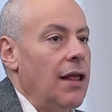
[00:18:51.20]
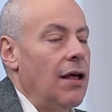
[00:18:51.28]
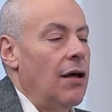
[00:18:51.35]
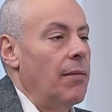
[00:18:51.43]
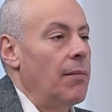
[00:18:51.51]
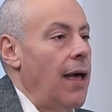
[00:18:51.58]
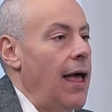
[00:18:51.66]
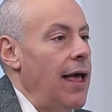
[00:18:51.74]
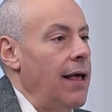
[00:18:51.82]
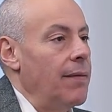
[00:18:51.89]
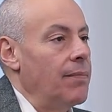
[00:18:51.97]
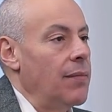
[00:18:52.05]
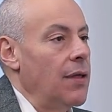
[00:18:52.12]

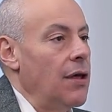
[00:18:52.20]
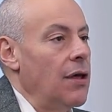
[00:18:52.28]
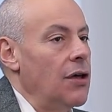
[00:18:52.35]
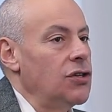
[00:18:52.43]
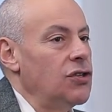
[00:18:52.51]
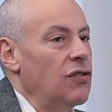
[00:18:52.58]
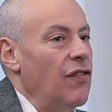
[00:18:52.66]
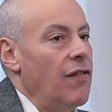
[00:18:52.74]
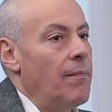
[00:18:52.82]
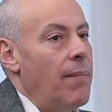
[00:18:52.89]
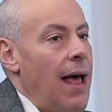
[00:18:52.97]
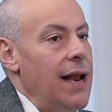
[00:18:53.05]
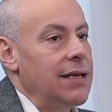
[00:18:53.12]
a sort of a
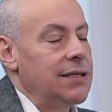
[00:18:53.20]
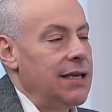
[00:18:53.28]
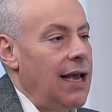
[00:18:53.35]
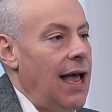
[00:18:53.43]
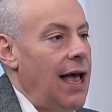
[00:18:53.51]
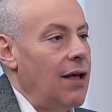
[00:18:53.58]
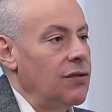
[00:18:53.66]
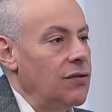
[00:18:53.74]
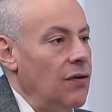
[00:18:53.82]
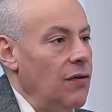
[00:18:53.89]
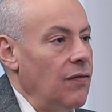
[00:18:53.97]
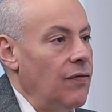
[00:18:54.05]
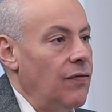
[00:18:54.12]
balancing out
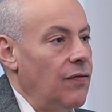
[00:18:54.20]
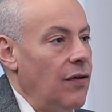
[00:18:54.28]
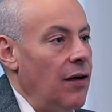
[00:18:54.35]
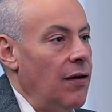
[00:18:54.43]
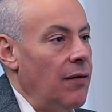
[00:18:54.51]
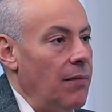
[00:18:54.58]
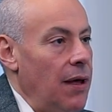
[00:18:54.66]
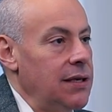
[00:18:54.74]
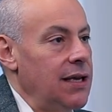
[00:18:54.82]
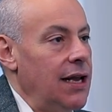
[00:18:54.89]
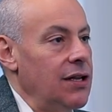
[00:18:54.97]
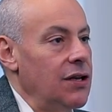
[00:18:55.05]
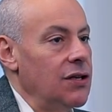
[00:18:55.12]
of
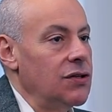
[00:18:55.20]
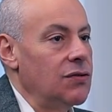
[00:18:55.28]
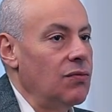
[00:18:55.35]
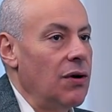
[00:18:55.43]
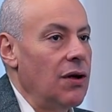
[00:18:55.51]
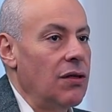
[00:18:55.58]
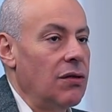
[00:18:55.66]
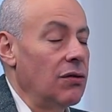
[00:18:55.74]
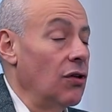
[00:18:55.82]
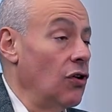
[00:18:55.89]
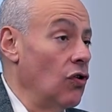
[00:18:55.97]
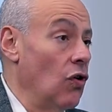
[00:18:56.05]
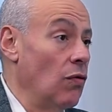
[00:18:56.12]
attendance with the
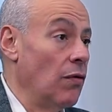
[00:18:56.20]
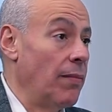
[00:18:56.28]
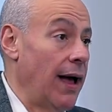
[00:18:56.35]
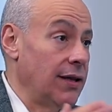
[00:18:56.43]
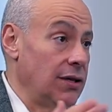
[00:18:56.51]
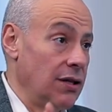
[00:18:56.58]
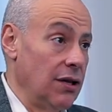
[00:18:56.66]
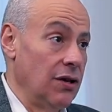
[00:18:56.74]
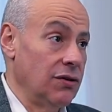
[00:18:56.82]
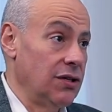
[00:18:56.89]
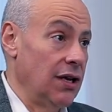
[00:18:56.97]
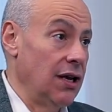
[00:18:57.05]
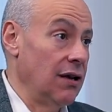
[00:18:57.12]
normal pattern that you
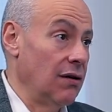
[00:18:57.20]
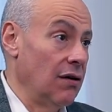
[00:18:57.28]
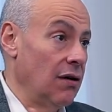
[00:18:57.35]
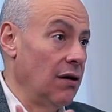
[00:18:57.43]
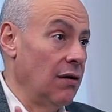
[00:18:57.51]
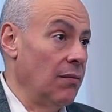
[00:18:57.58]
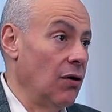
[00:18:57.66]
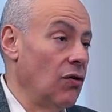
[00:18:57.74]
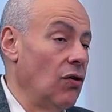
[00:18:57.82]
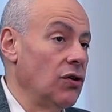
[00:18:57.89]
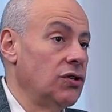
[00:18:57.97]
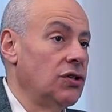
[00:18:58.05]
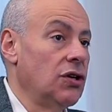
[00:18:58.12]
see
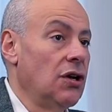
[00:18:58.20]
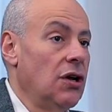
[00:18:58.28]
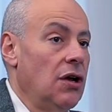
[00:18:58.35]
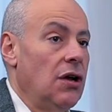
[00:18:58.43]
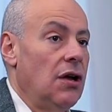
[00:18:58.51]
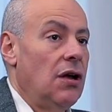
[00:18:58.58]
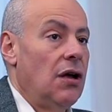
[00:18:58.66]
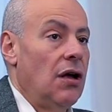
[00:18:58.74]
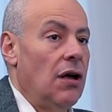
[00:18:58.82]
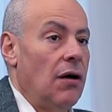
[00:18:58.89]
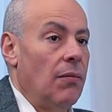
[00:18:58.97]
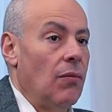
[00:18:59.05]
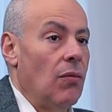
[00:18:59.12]
across
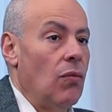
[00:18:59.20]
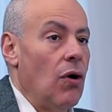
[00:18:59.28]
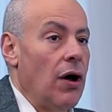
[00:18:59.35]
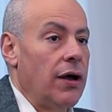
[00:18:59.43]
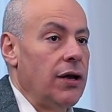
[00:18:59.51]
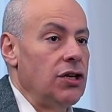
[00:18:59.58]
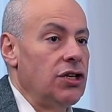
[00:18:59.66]
work in